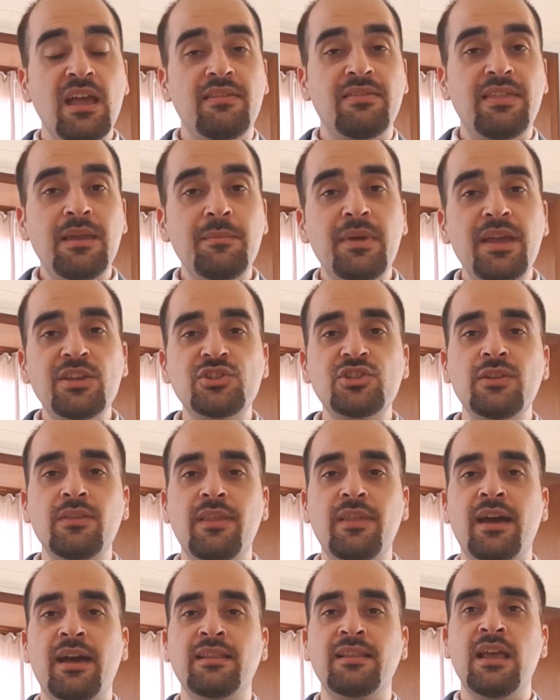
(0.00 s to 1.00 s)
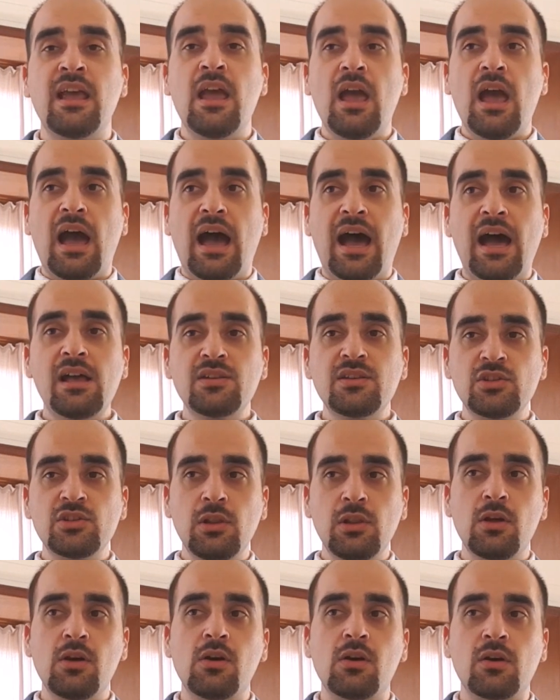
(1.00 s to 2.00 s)
they mentioned that as
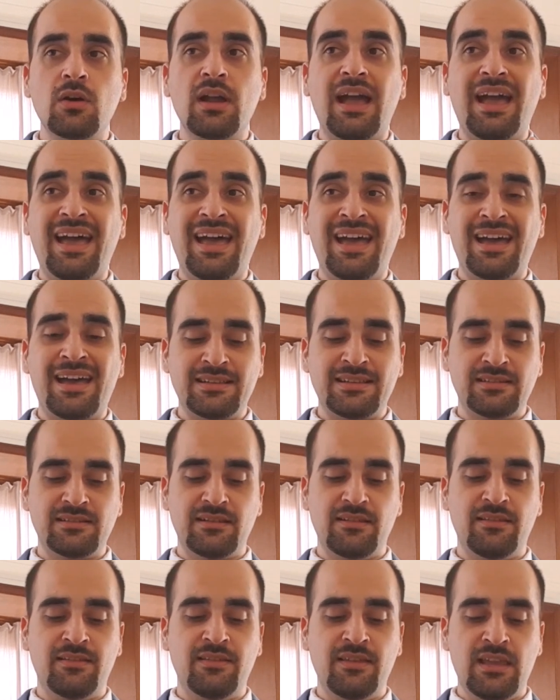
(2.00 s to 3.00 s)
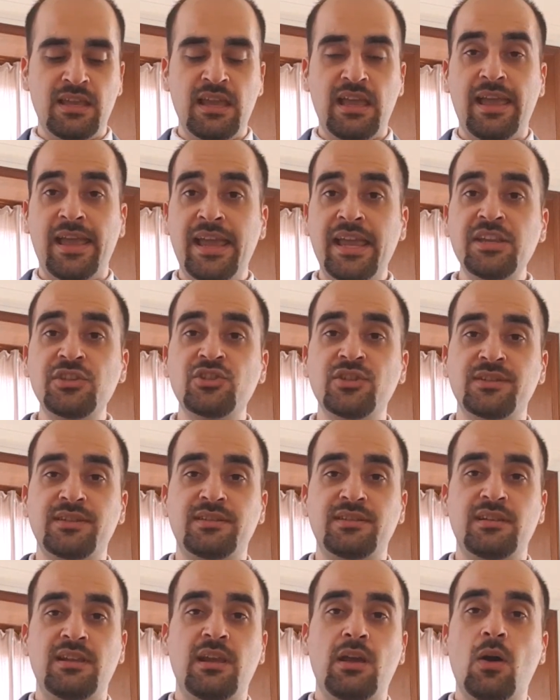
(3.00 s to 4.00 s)
long as the
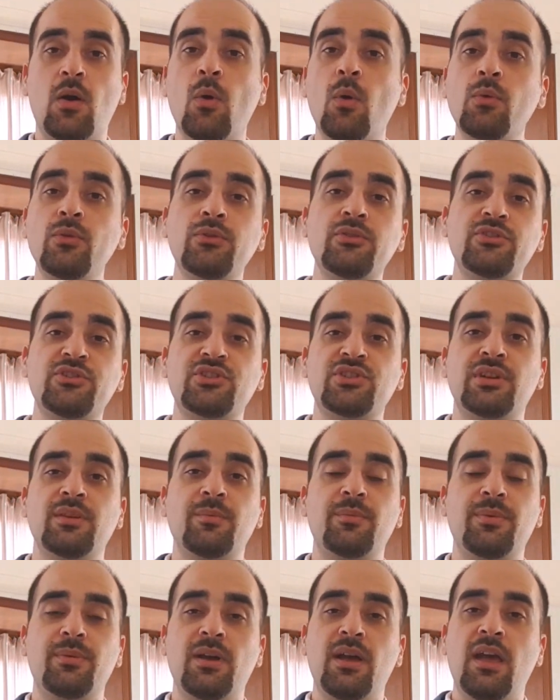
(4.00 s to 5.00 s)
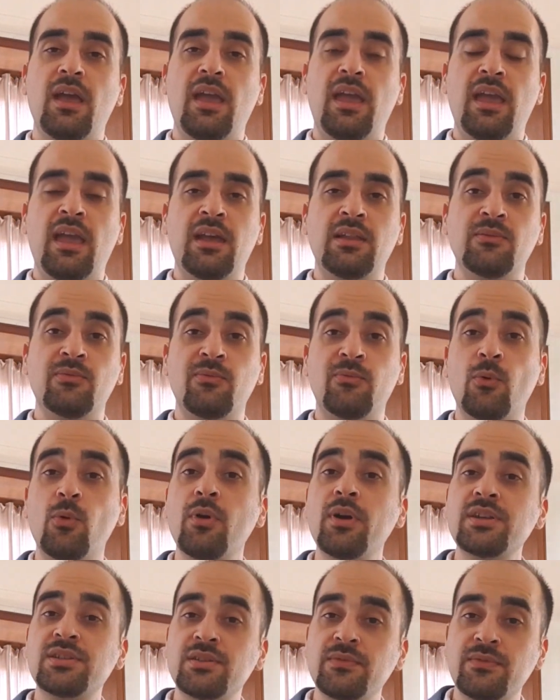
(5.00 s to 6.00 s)
agency, ownership, and
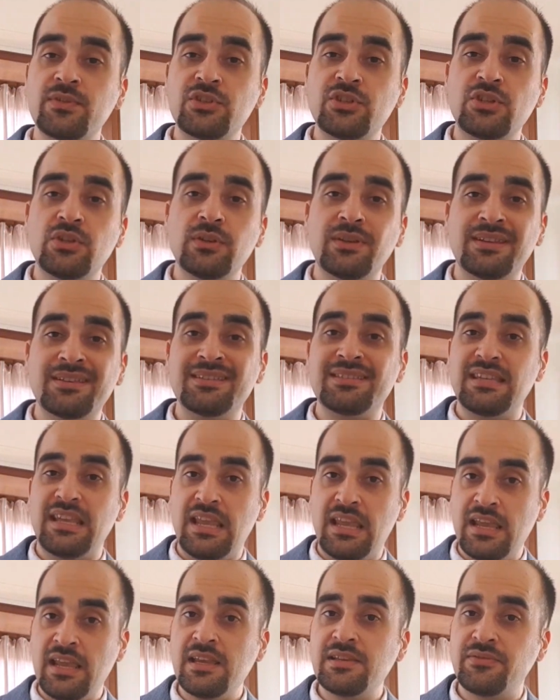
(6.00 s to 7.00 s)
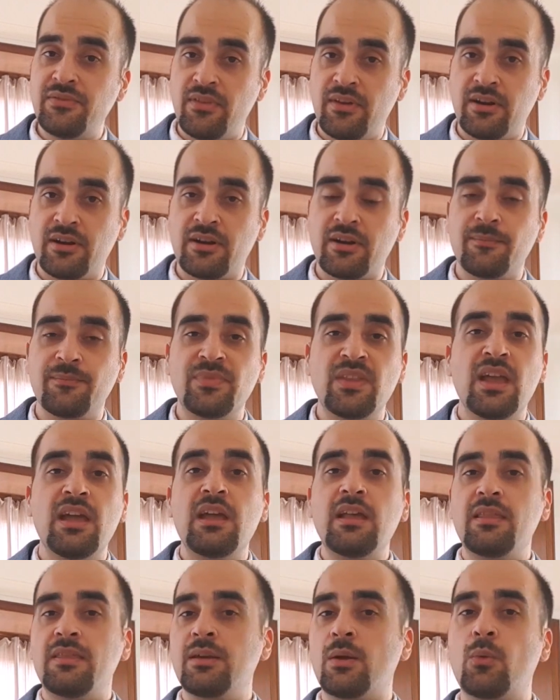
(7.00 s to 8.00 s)
voice of the students is there,
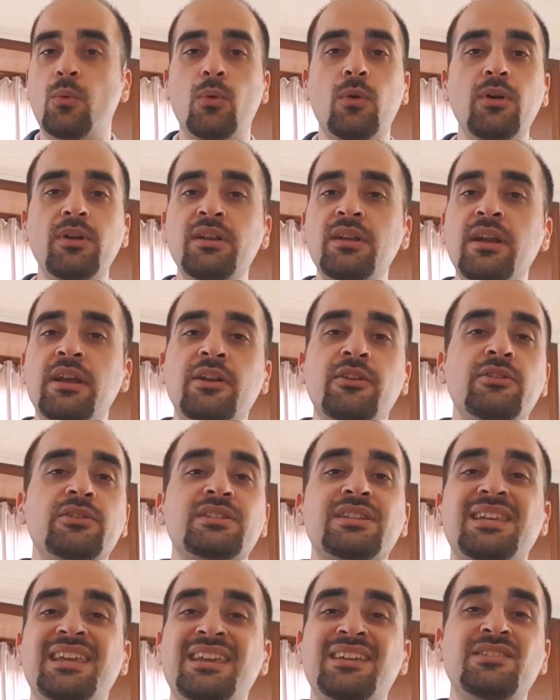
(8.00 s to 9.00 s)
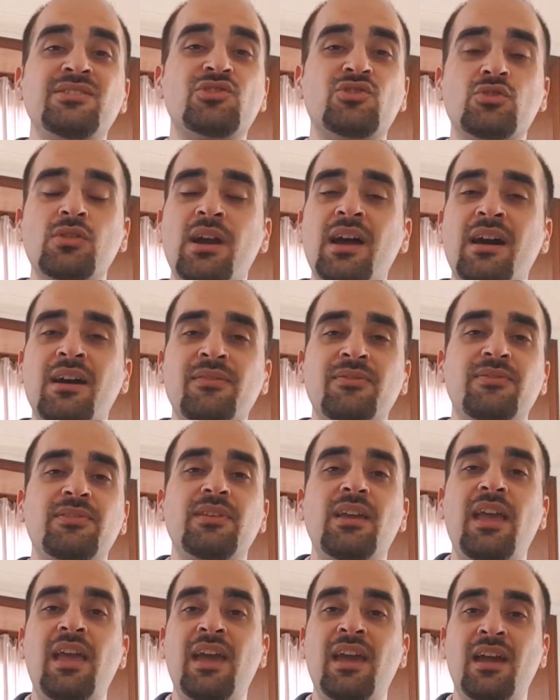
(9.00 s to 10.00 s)
the coordinators can draft
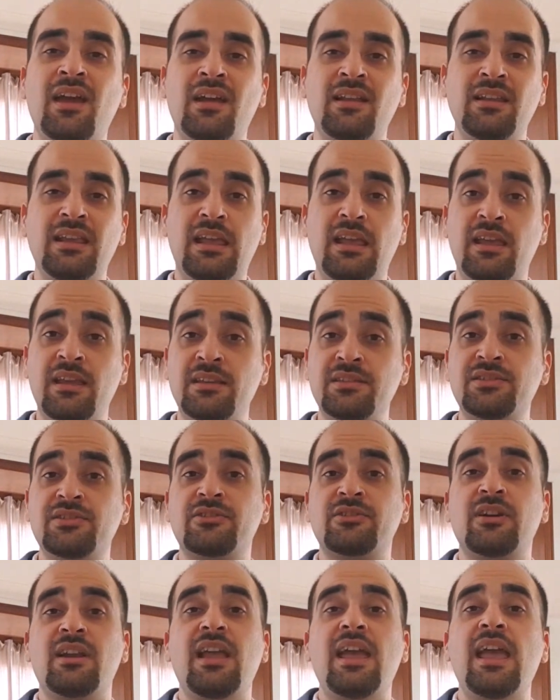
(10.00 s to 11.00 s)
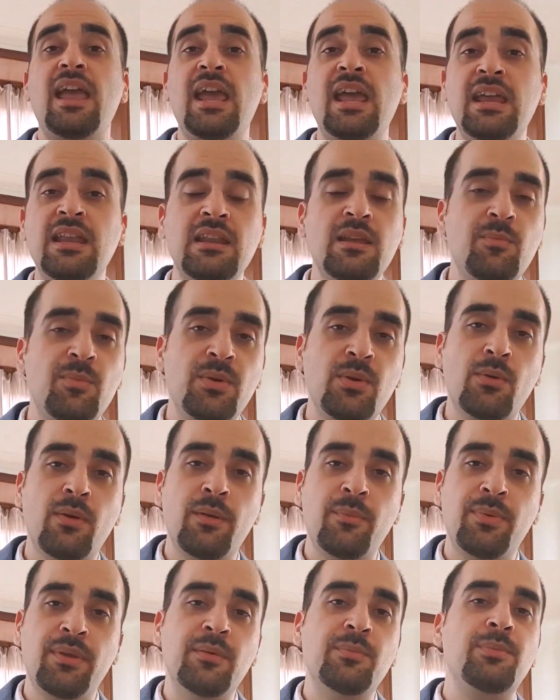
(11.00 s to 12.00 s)
and insert any
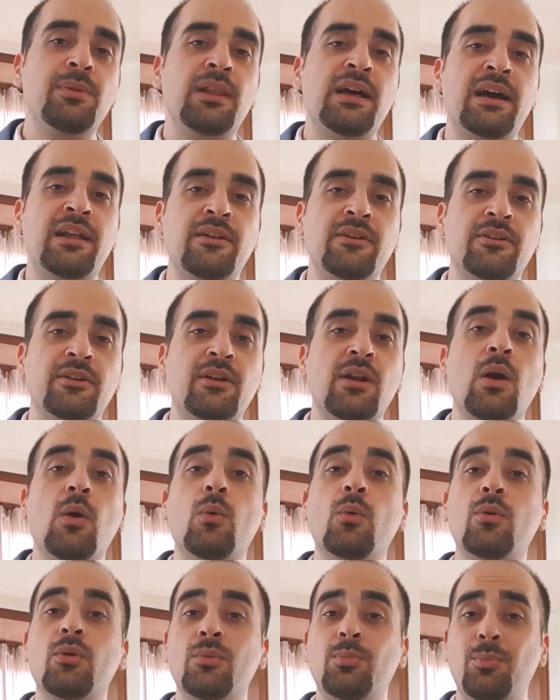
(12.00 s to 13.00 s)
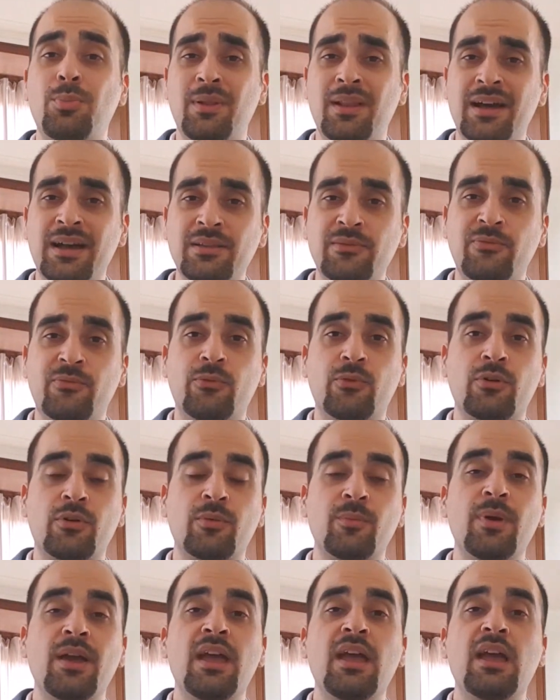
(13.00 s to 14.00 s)
PYP planner or platform